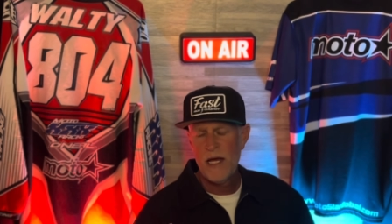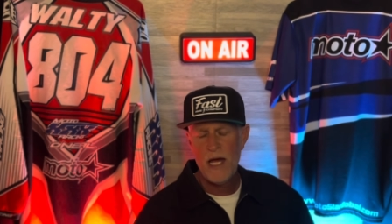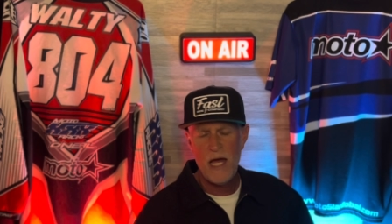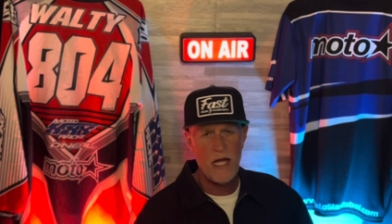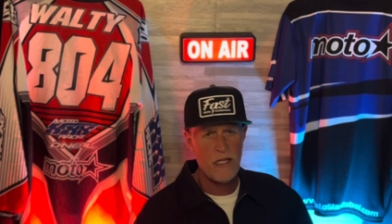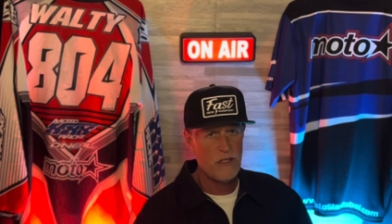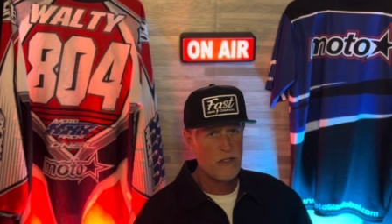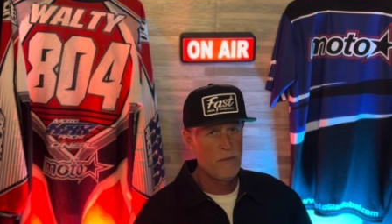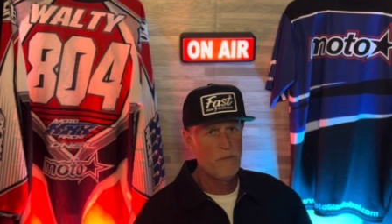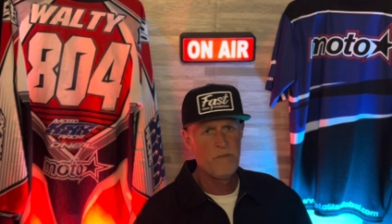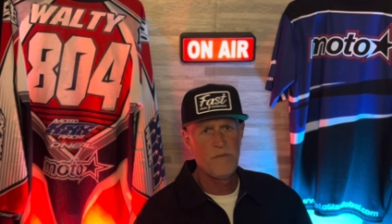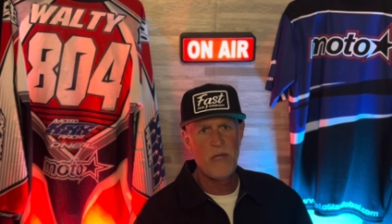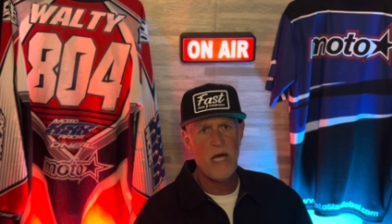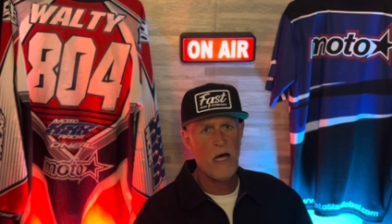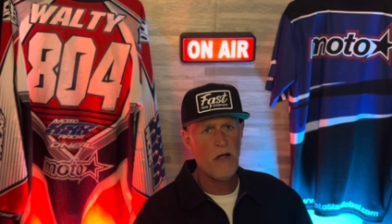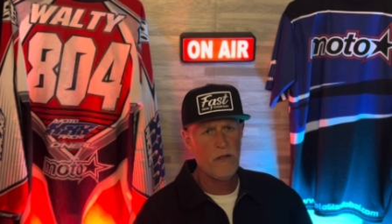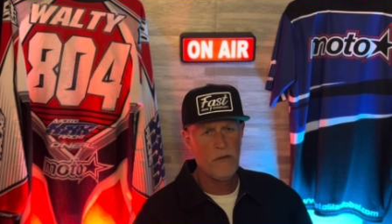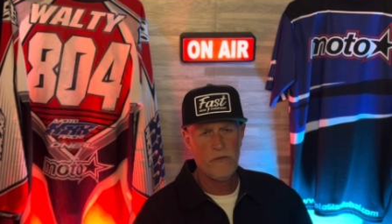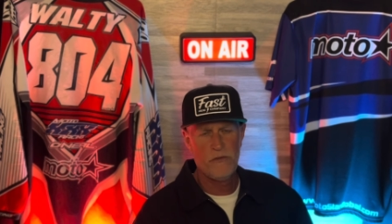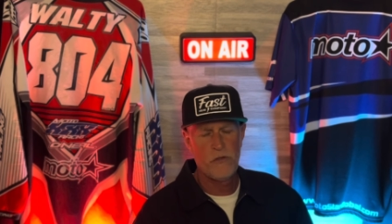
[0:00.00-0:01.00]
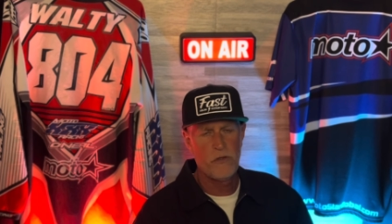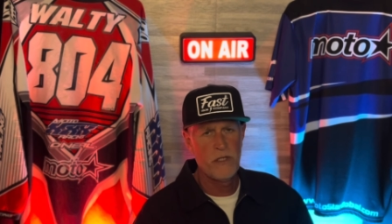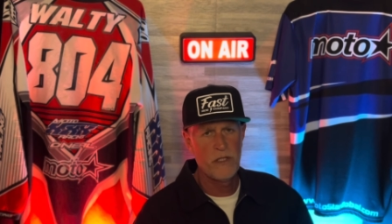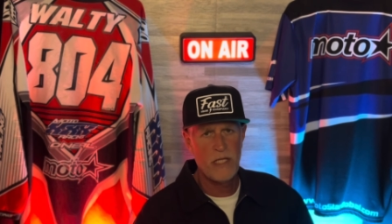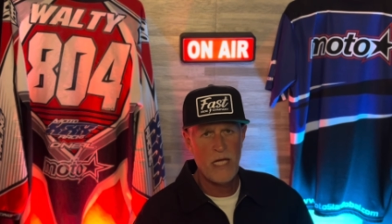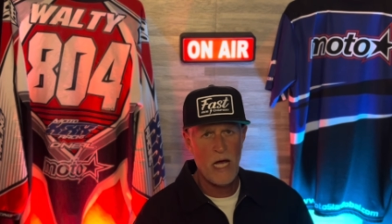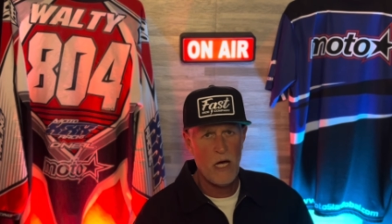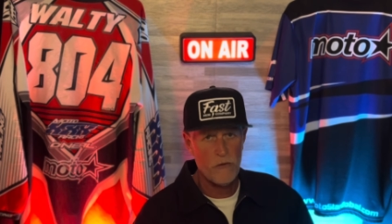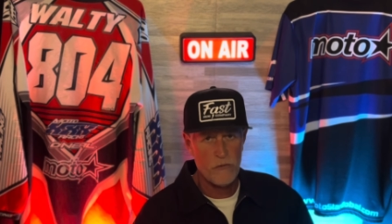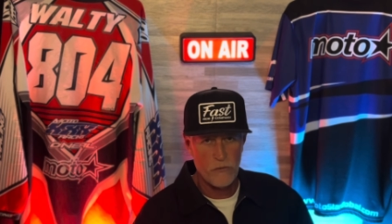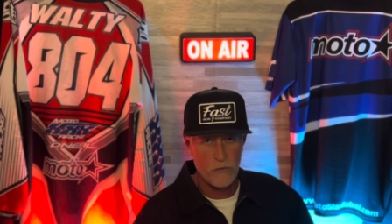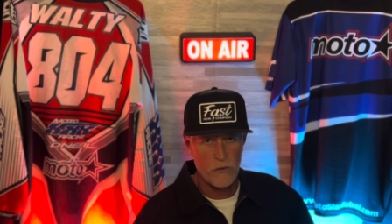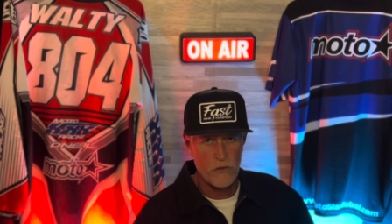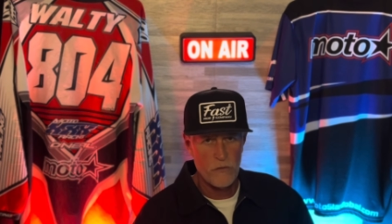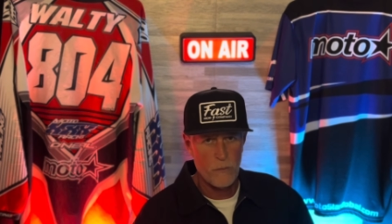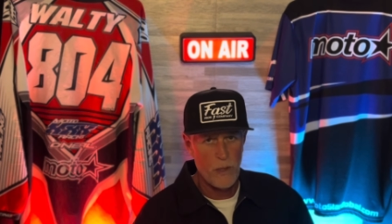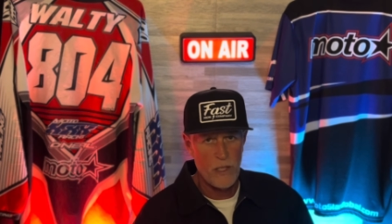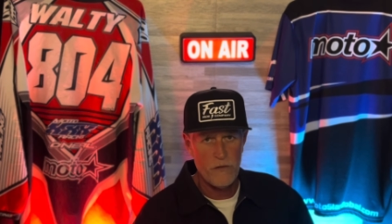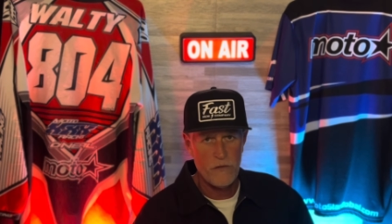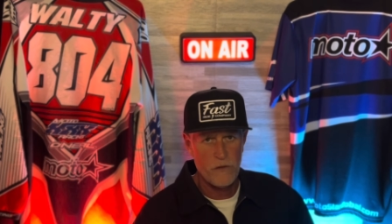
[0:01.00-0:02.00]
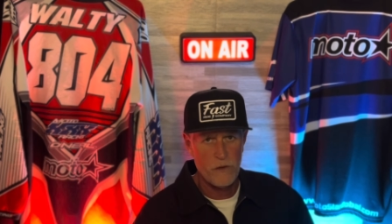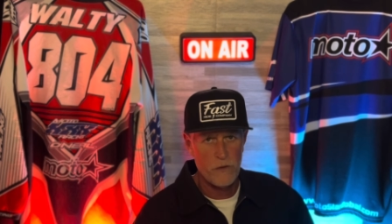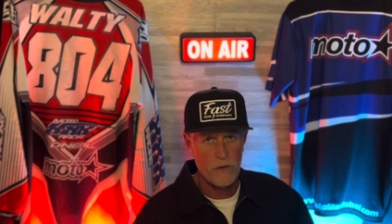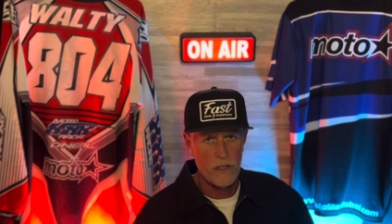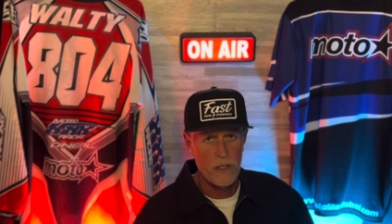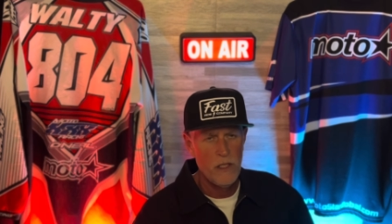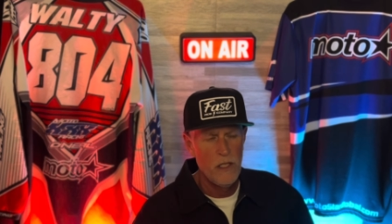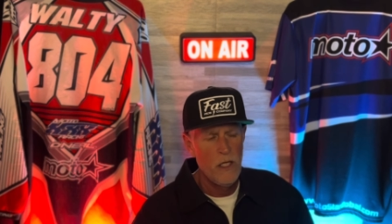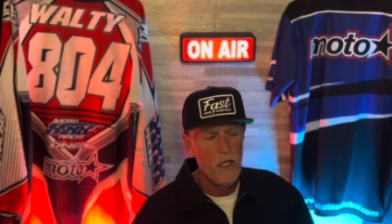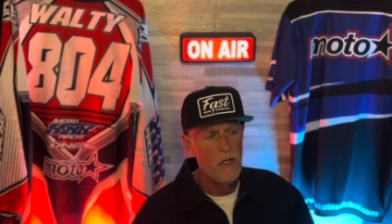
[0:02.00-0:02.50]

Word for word: at the out, during the outdoors, basically.